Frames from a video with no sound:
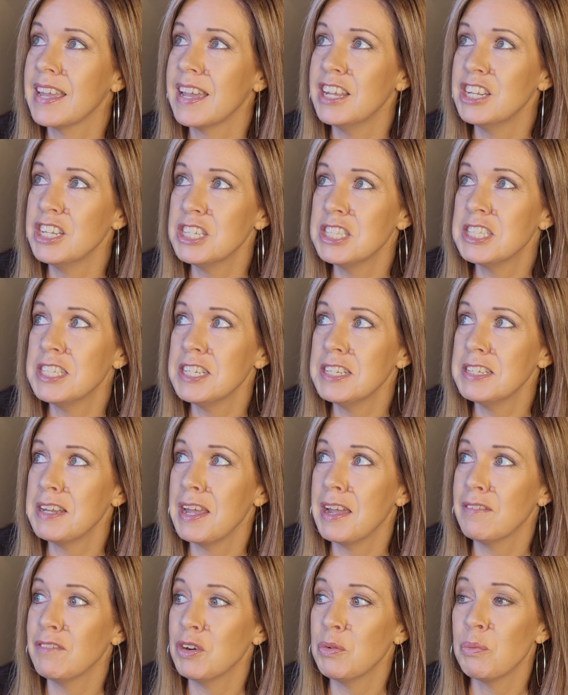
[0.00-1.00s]
just didn't
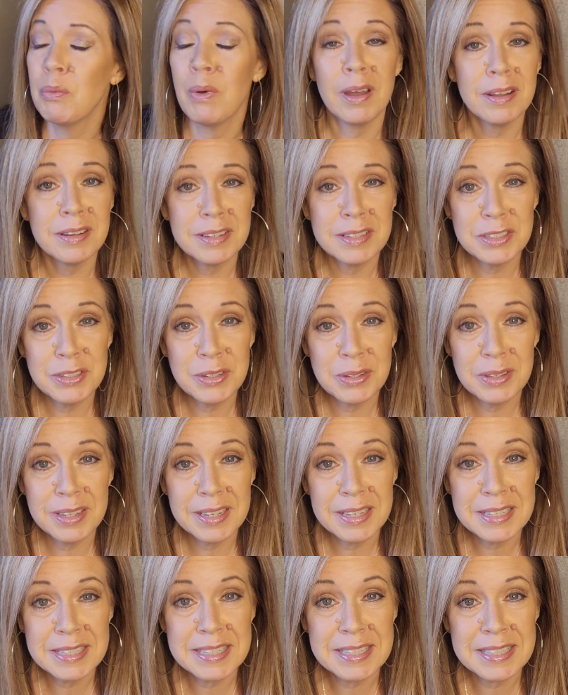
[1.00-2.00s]
ever want to do
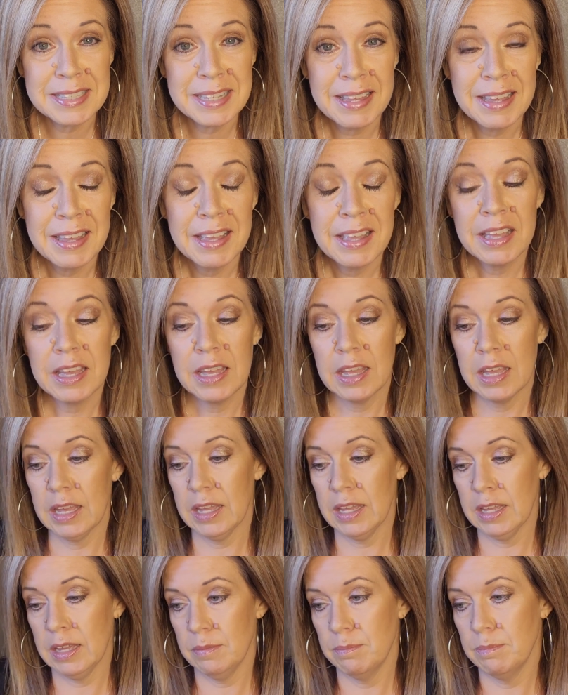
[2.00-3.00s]
this,
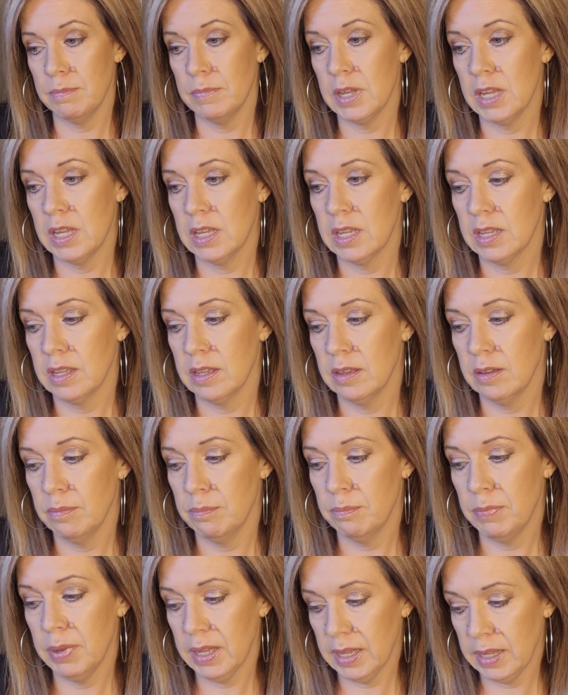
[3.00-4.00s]

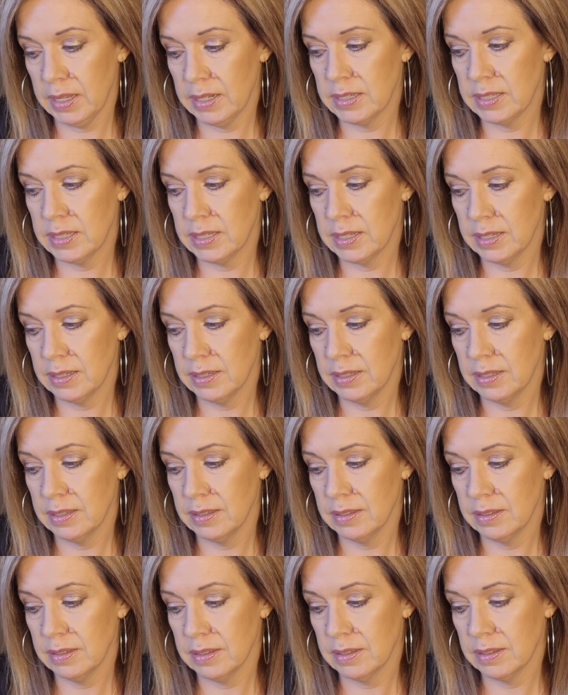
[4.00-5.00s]
but
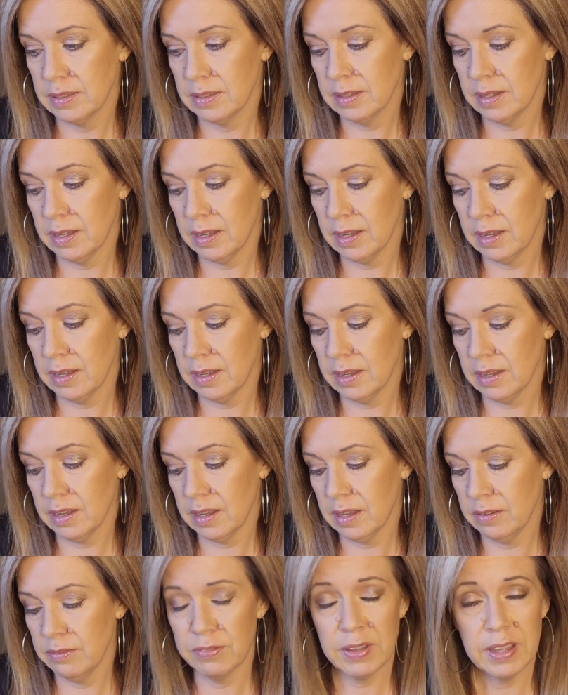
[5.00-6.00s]

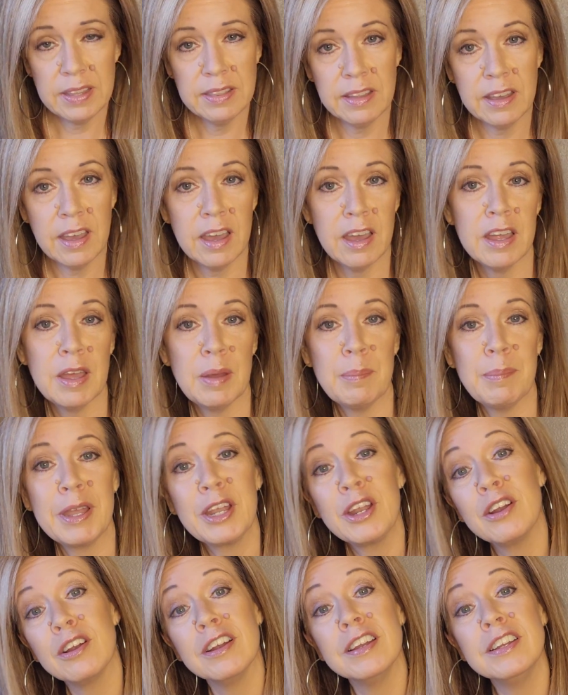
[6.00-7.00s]
I finally got up my
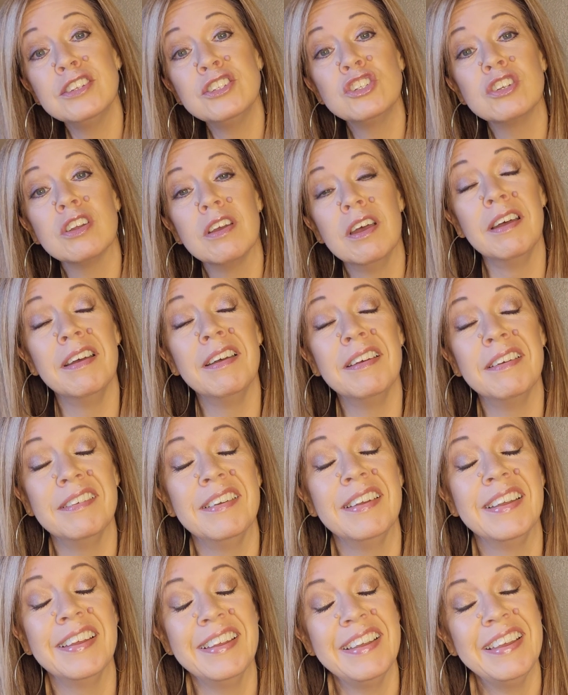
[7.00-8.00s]
courage
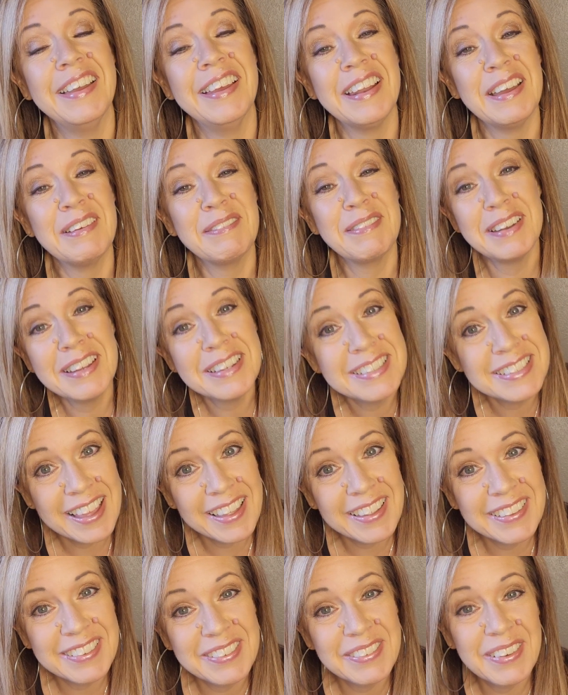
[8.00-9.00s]
and I'm going to
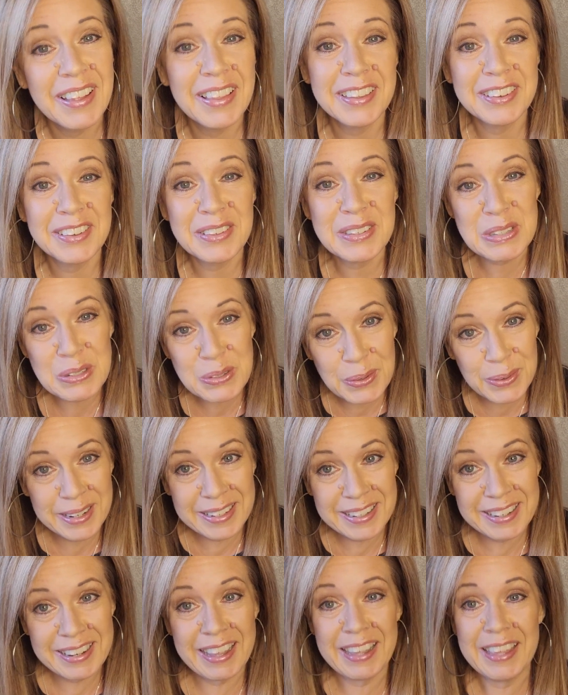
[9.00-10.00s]
tell you a little
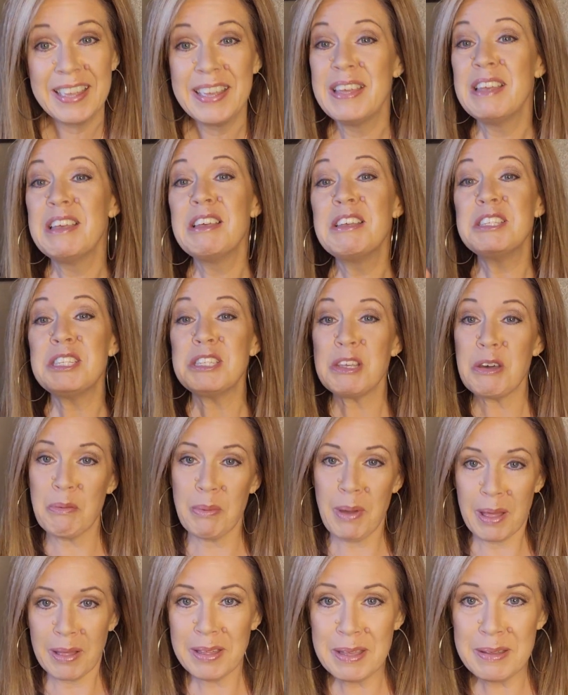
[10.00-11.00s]
story today. So
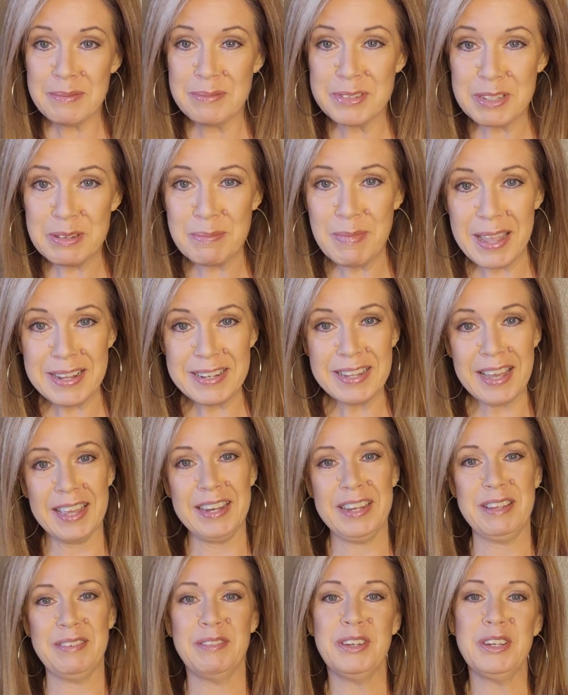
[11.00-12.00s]
welcome to my
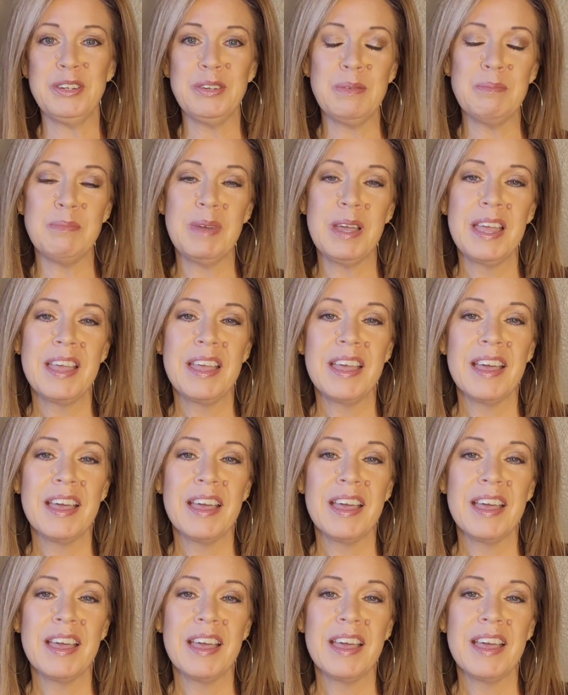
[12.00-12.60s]
dining room.